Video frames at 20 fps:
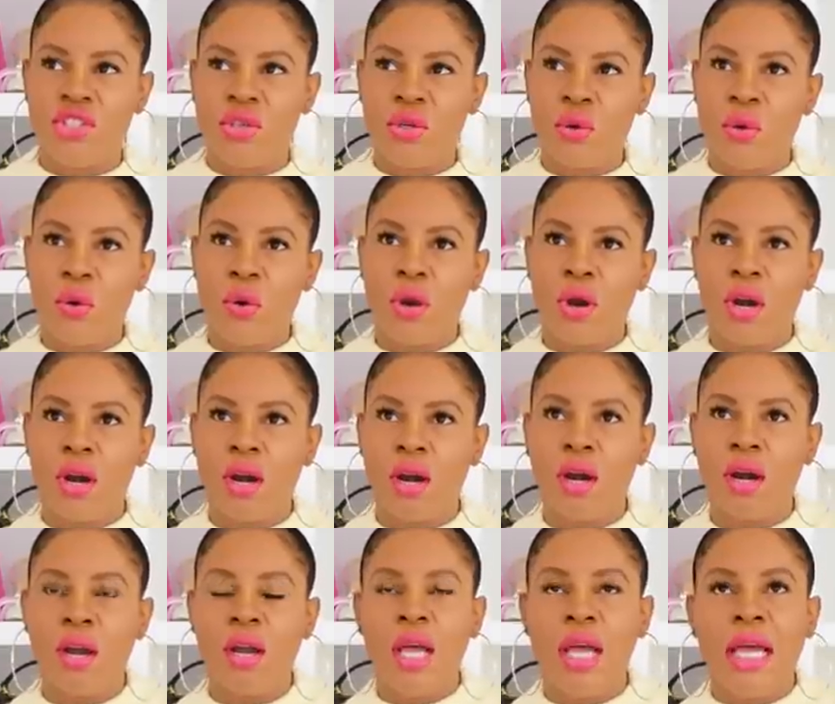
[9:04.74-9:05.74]

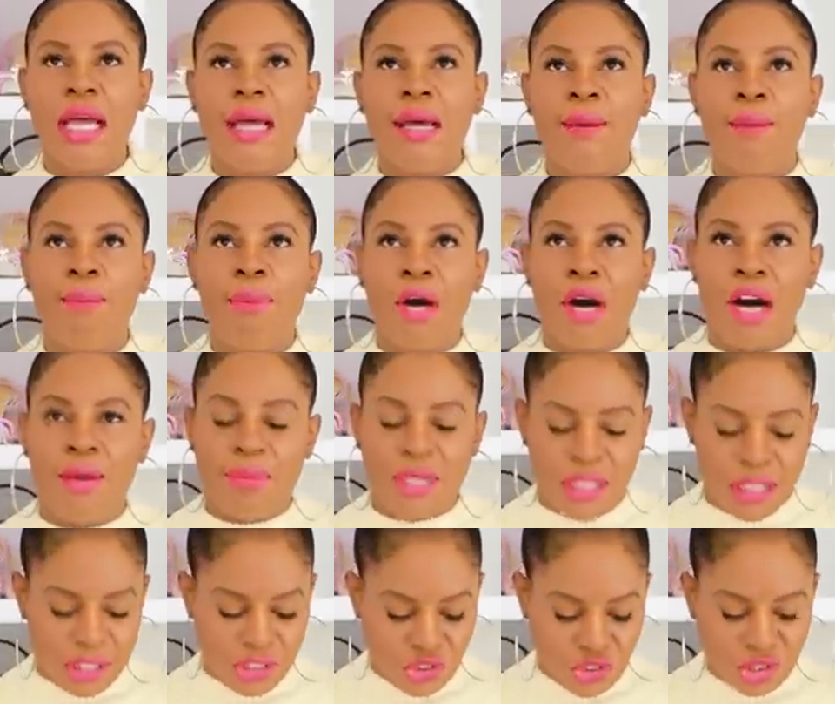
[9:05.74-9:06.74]
Dior
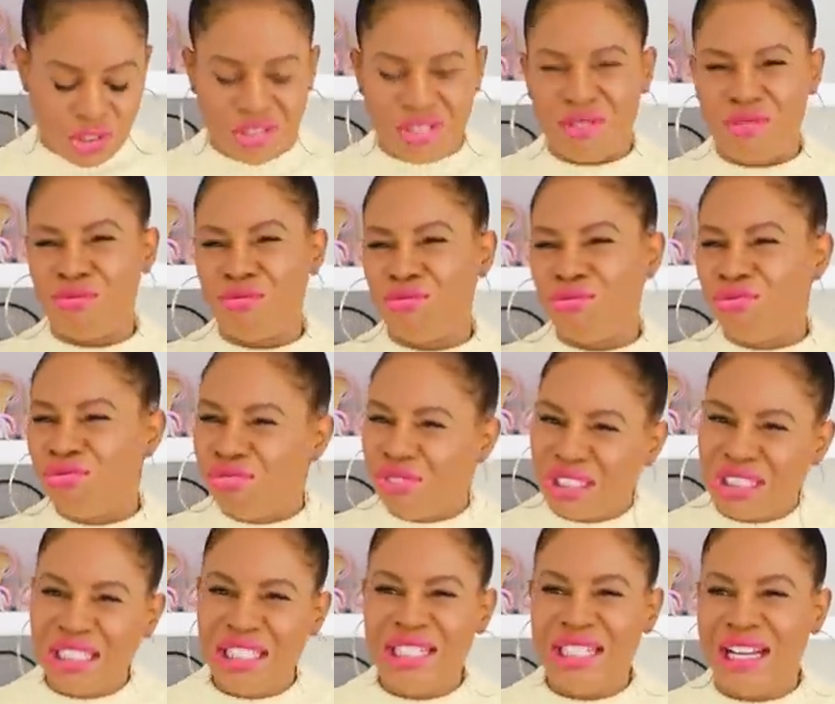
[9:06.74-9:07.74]
Bobby is just
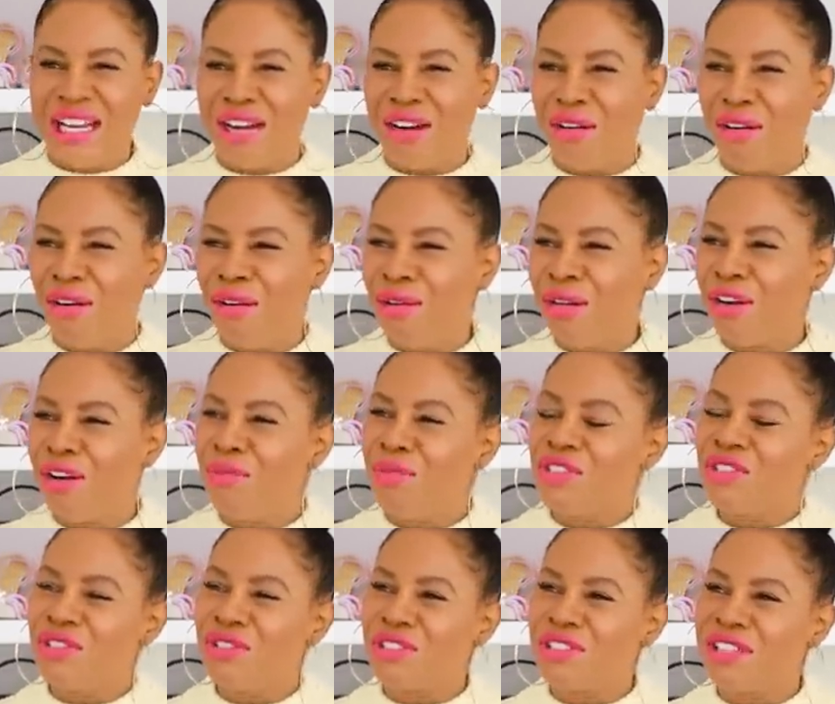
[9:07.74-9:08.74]
really narrow. It
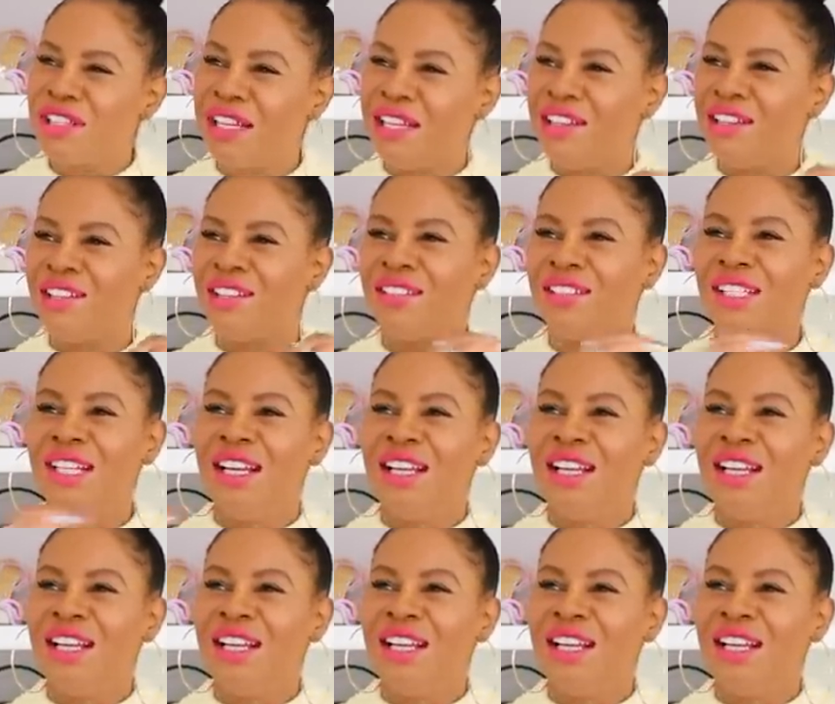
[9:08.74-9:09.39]
almost looks like,